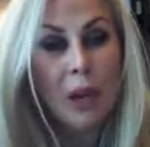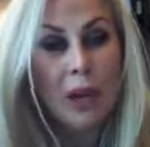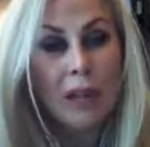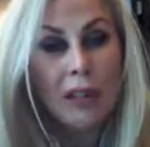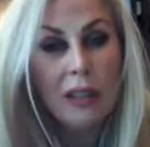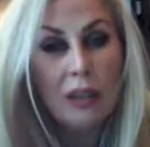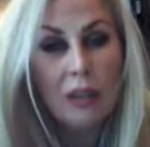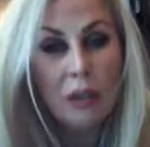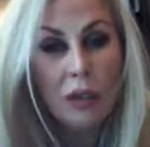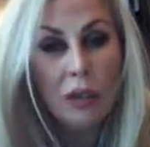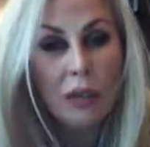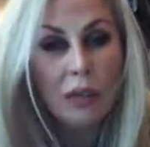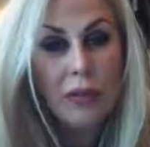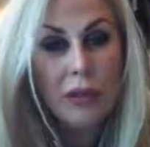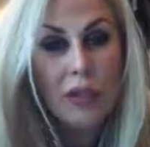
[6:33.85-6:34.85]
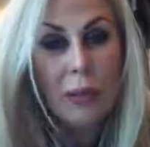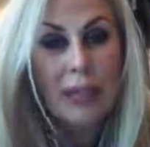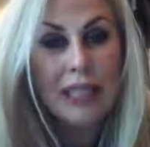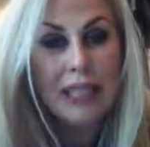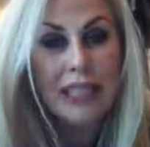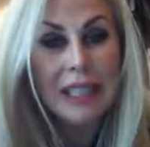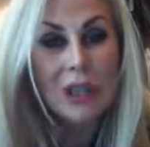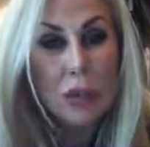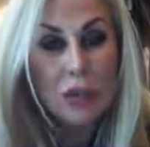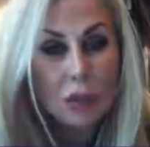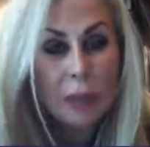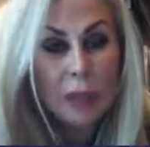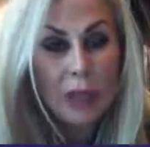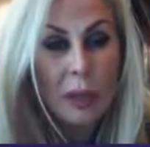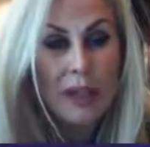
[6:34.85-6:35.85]
Well, the rule of thumb is that
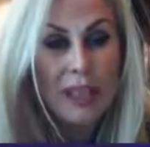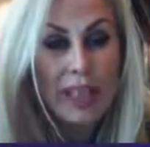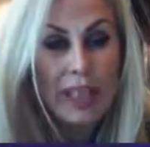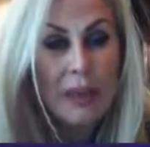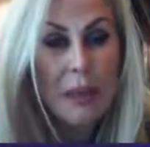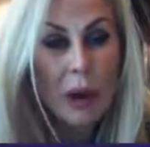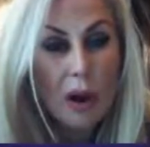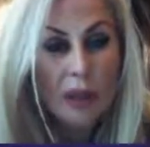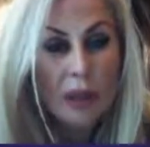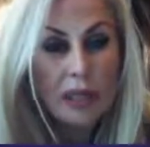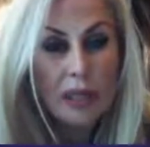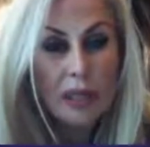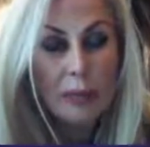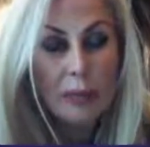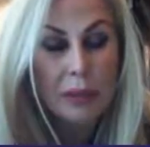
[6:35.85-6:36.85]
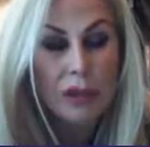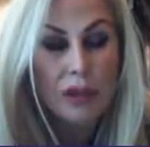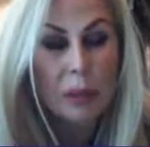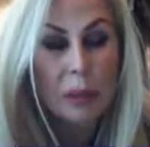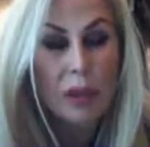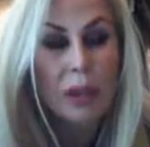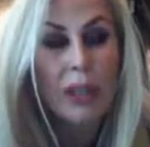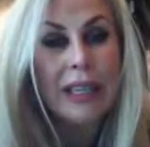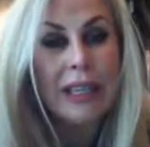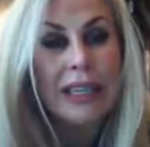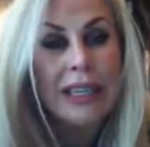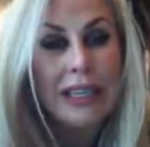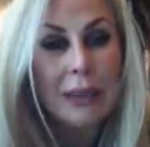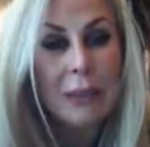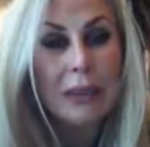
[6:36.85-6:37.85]
normally with any marketing budget, we're
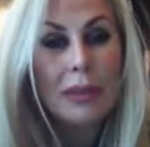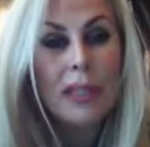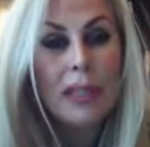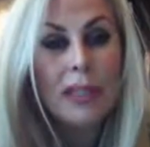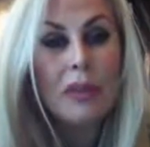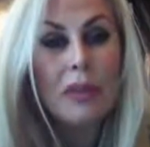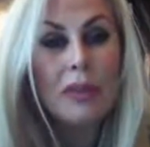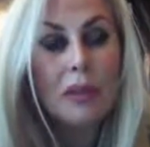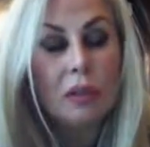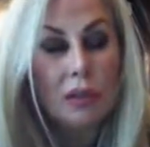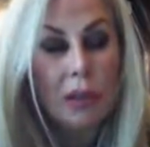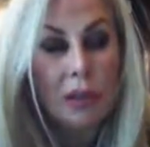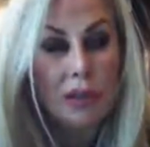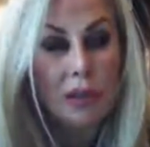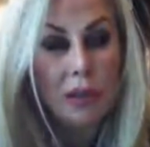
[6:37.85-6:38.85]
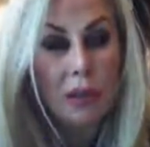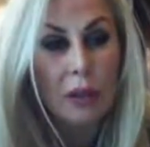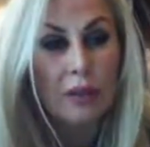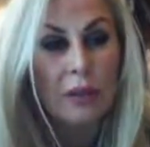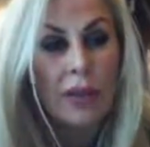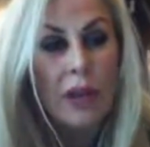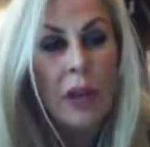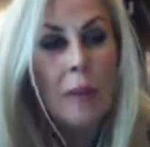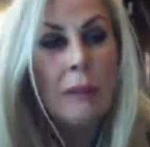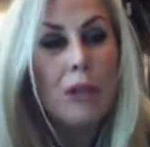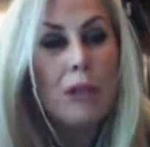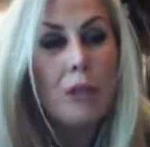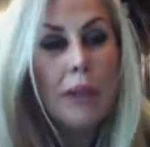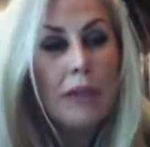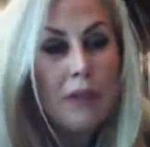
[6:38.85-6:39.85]
looking at 10% of your revenue,
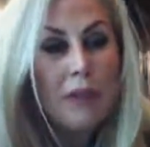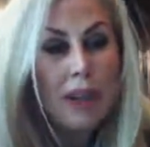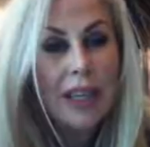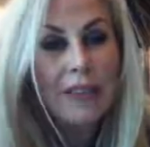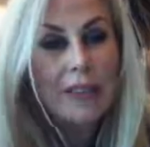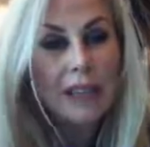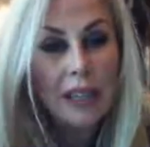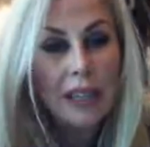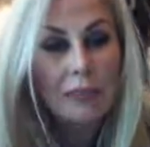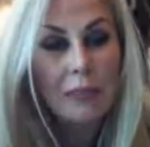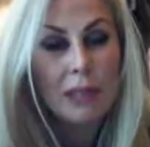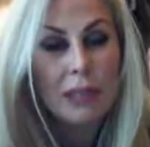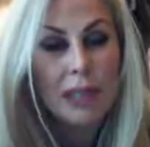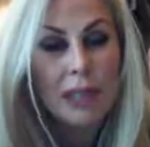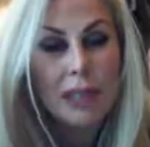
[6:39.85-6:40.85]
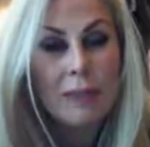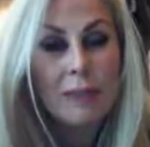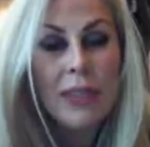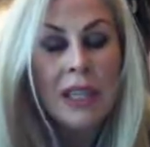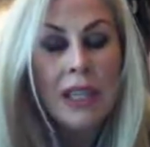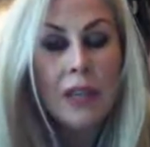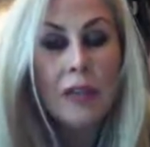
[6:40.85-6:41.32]
between 5 and 10%.